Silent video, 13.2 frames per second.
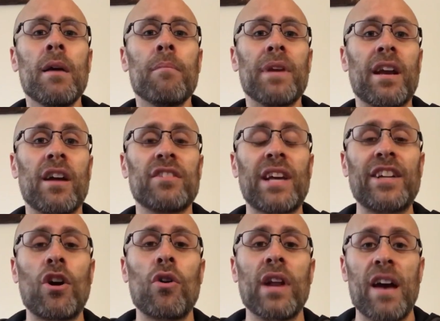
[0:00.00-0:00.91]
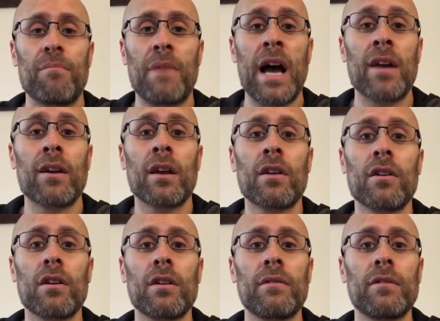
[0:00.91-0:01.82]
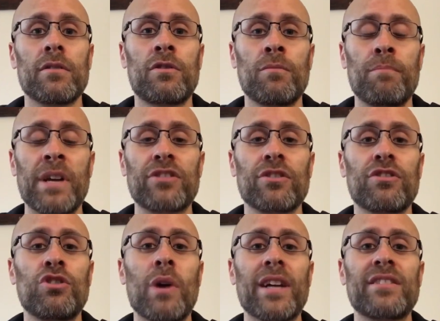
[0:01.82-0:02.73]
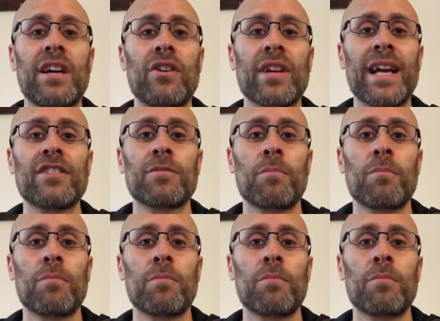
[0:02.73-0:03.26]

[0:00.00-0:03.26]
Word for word: because I don't have my Pixel 2 XL yet.